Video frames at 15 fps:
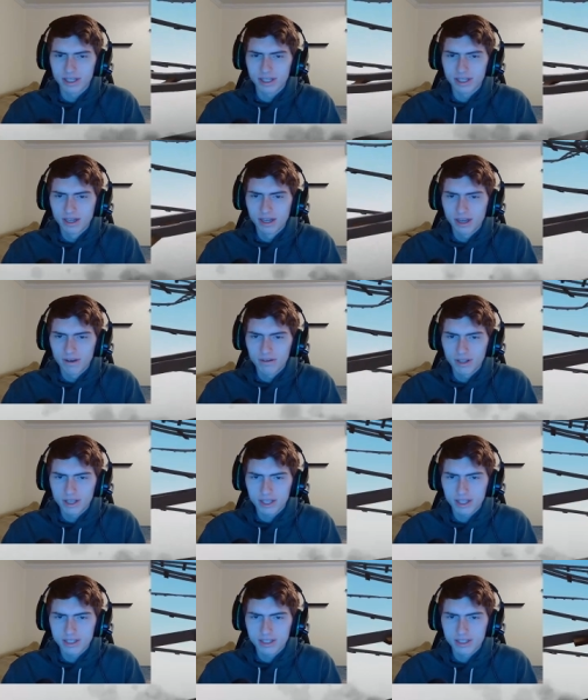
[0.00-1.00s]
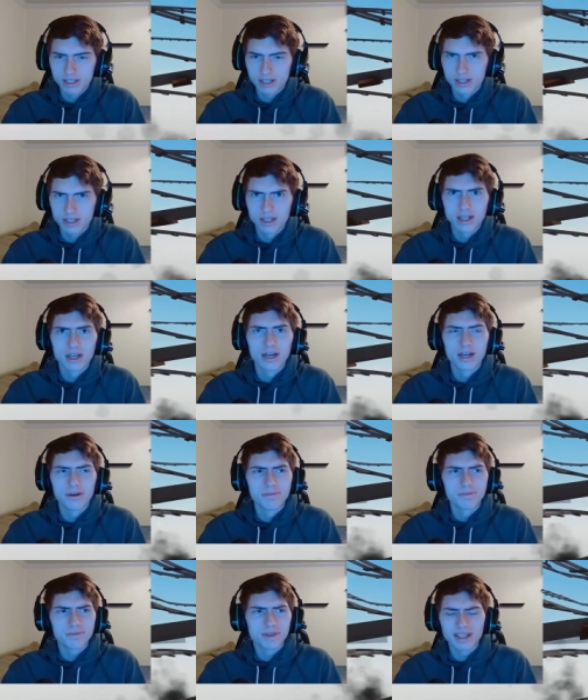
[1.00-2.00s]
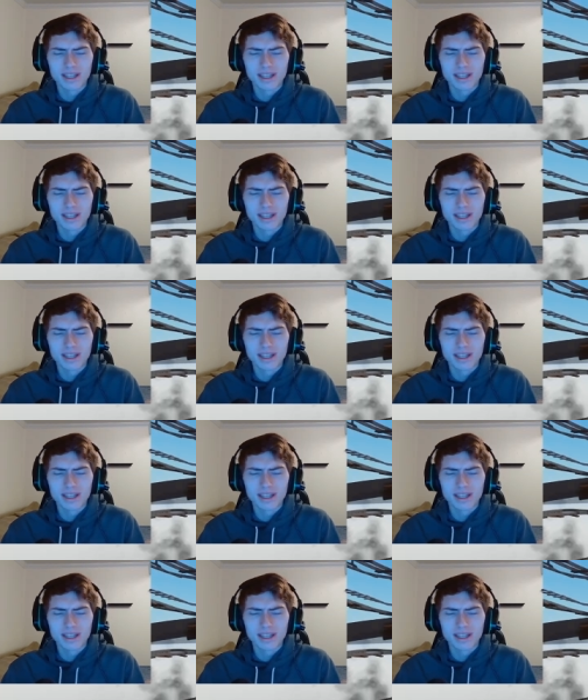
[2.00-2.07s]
I feel like that's a little um,